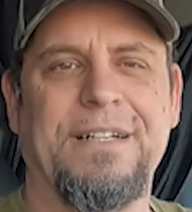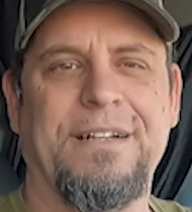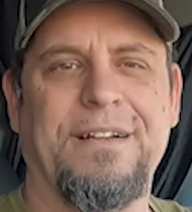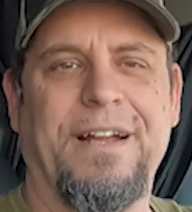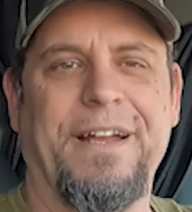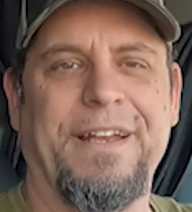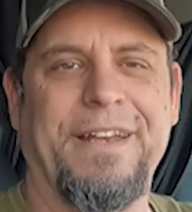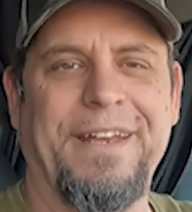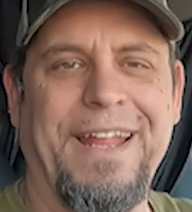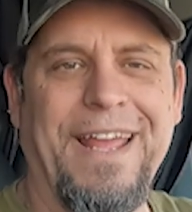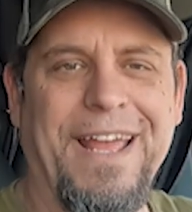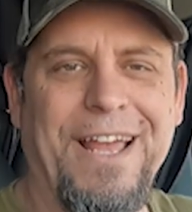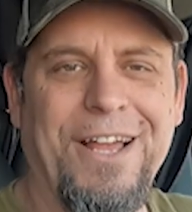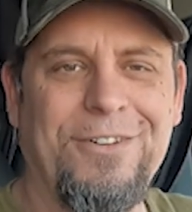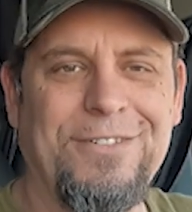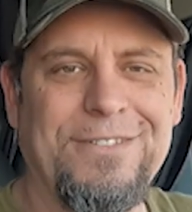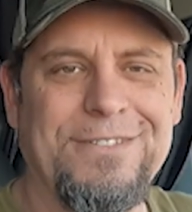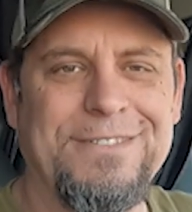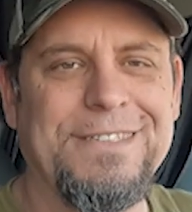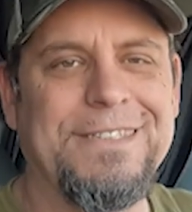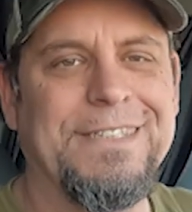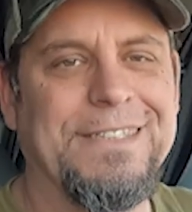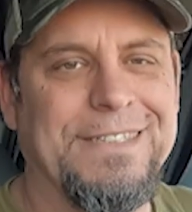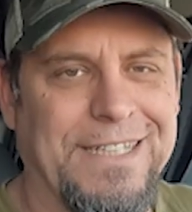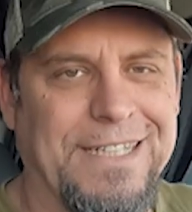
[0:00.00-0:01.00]
All right,
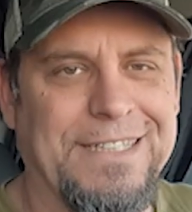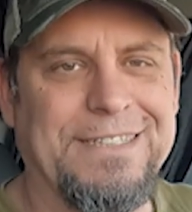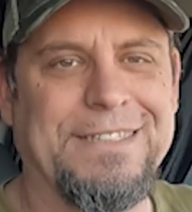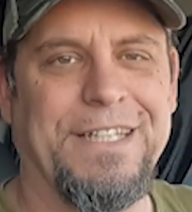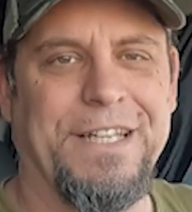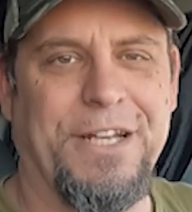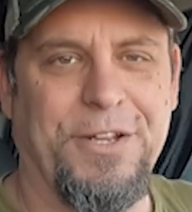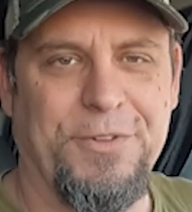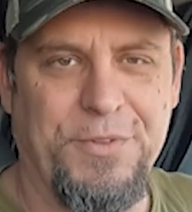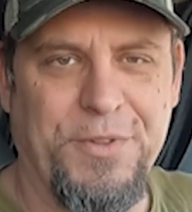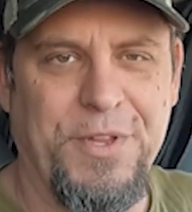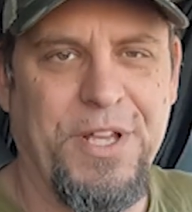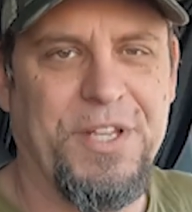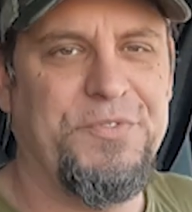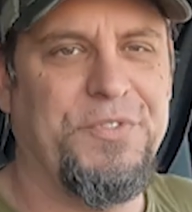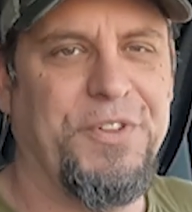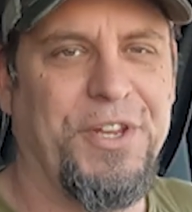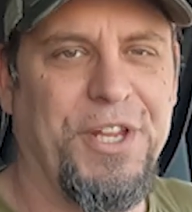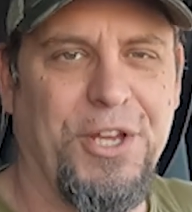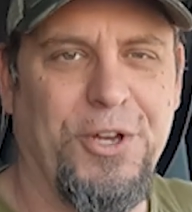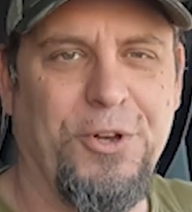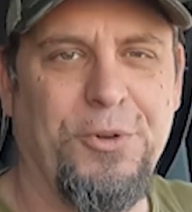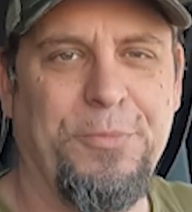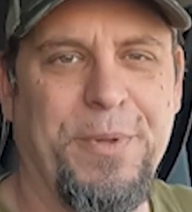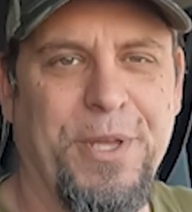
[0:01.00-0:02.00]
now, like I said, the next
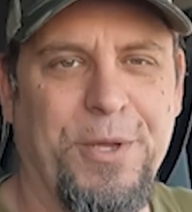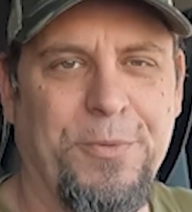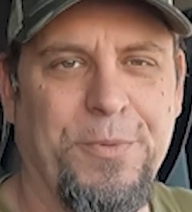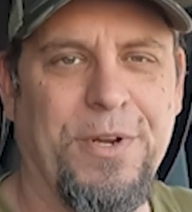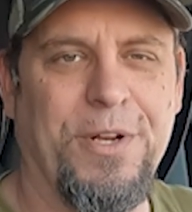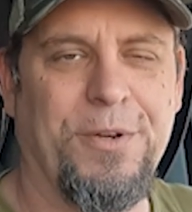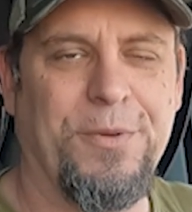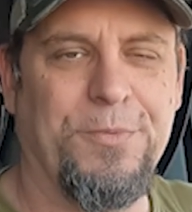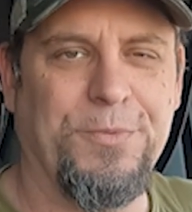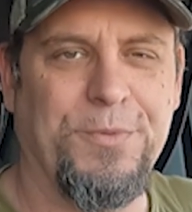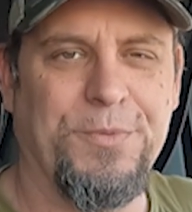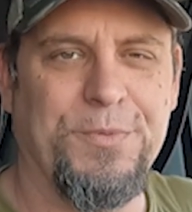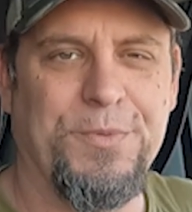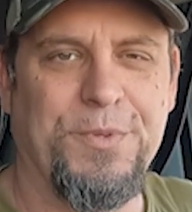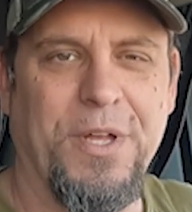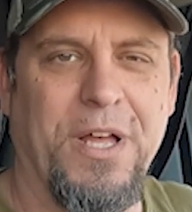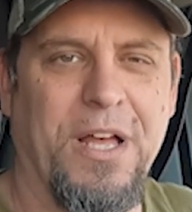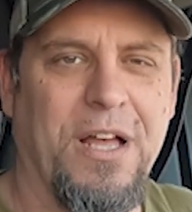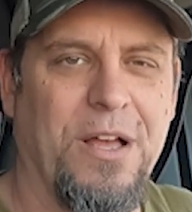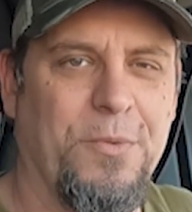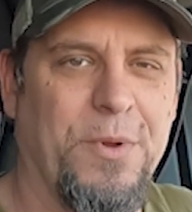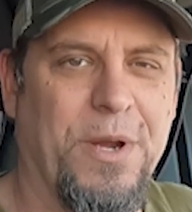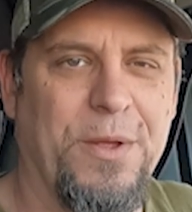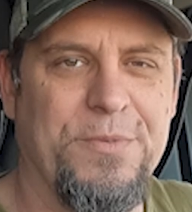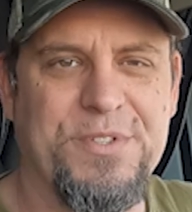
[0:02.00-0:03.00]
video will be what I,
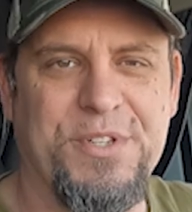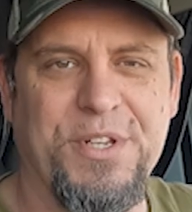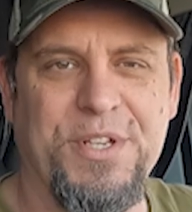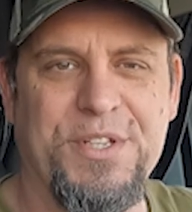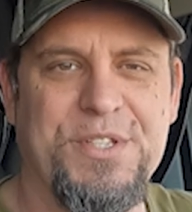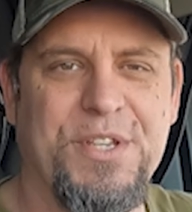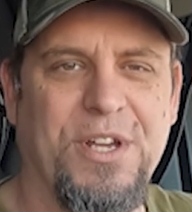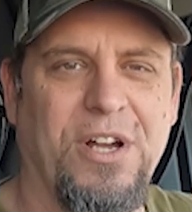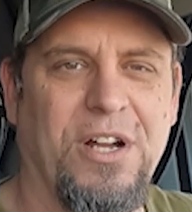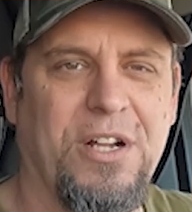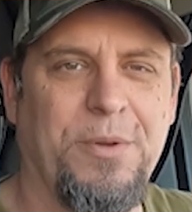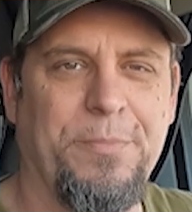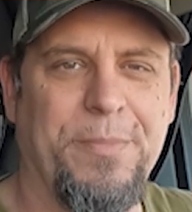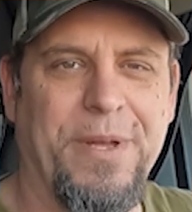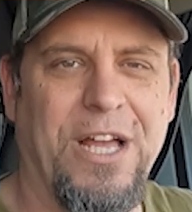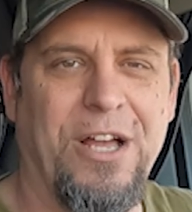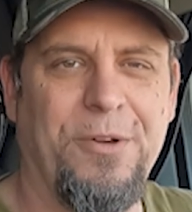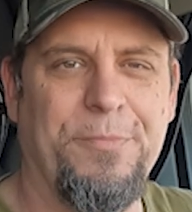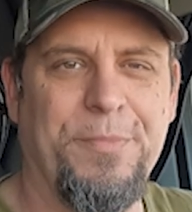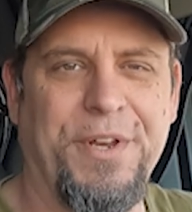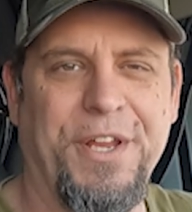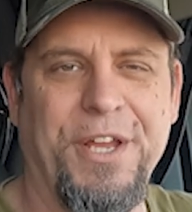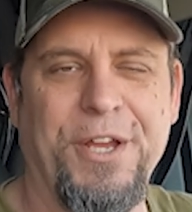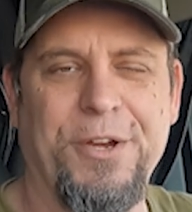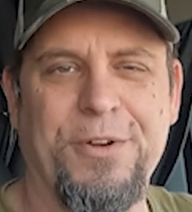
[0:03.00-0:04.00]
uh, what I was going to talk
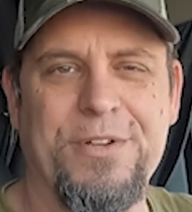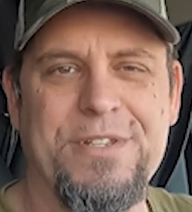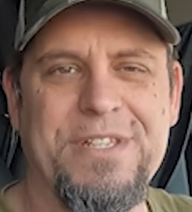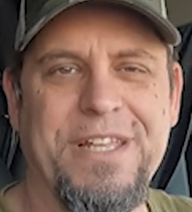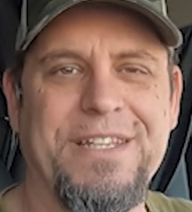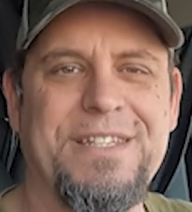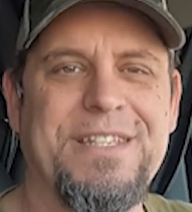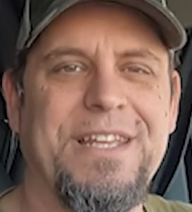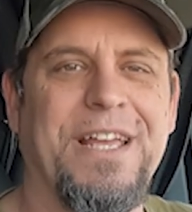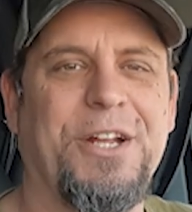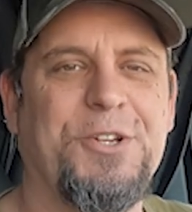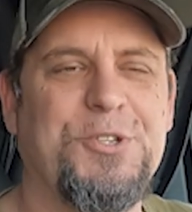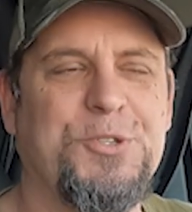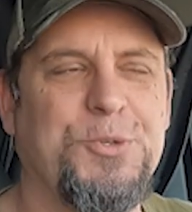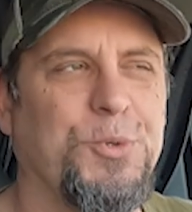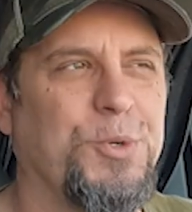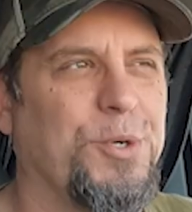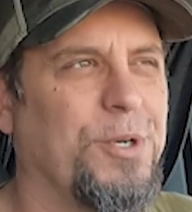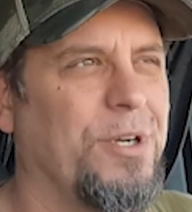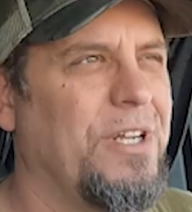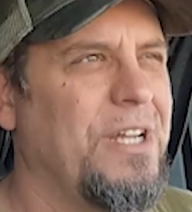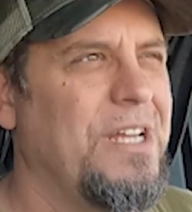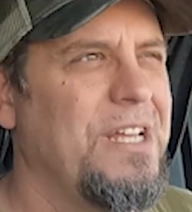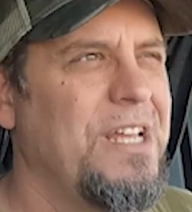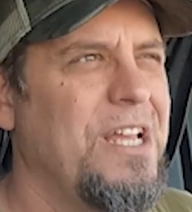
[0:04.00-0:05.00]
about, but here is a tech
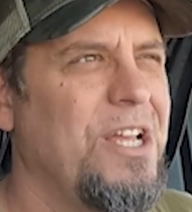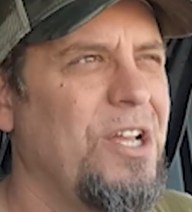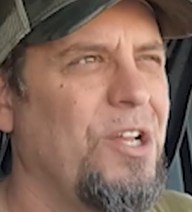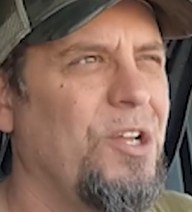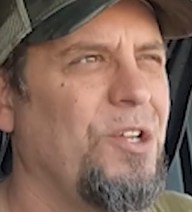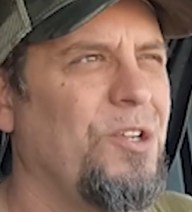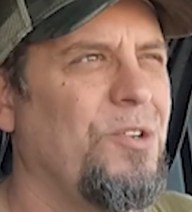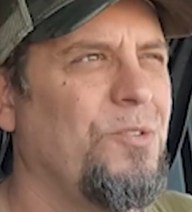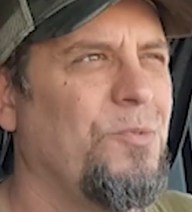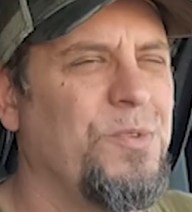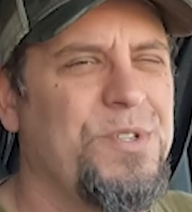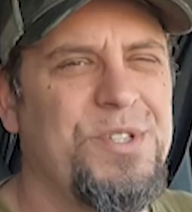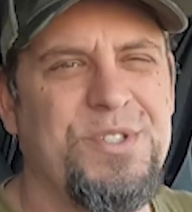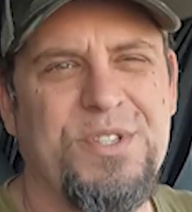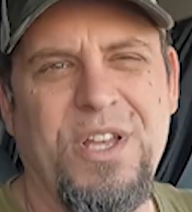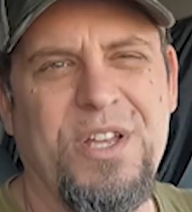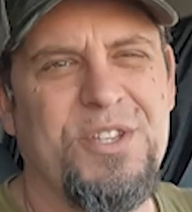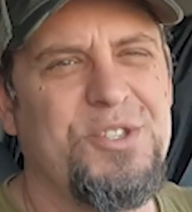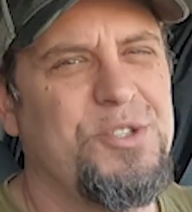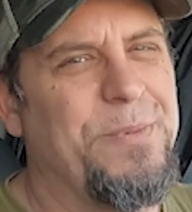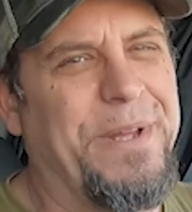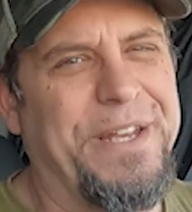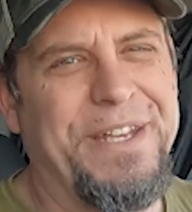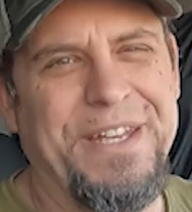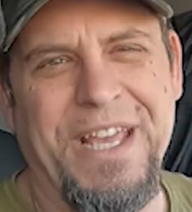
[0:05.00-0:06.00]
tour, which is
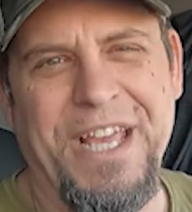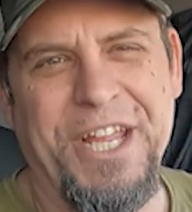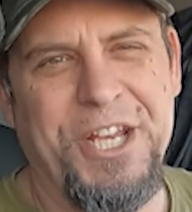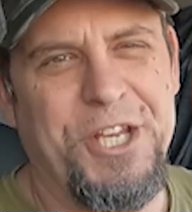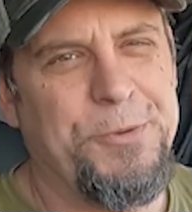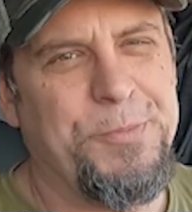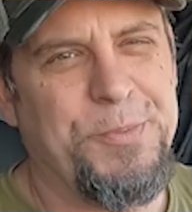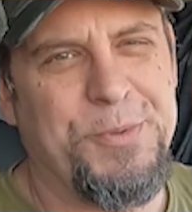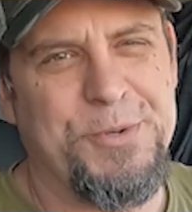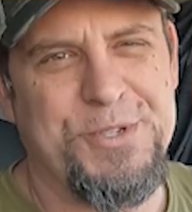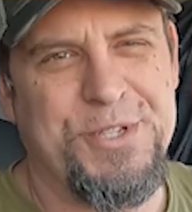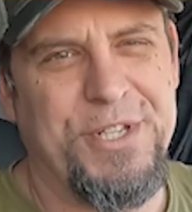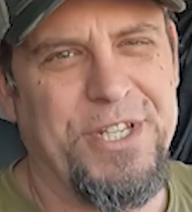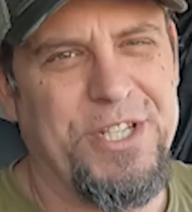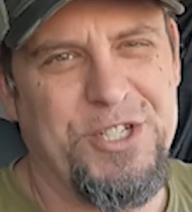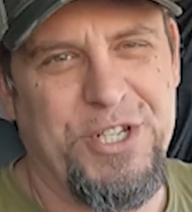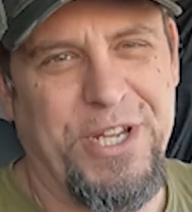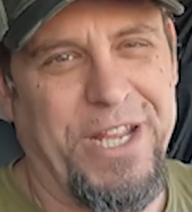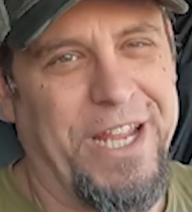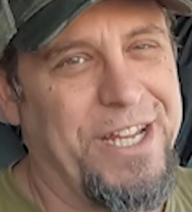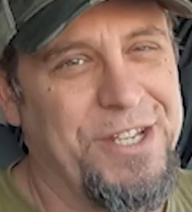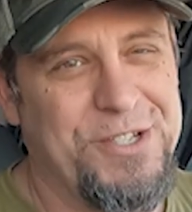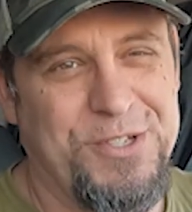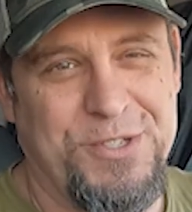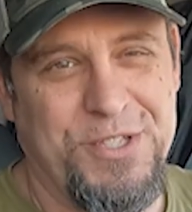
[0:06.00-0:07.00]
also about 90%
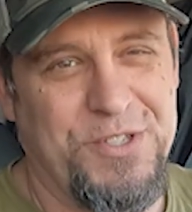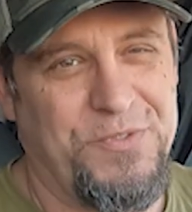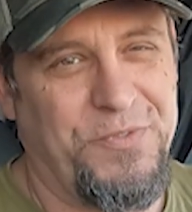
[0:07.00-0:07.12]
change.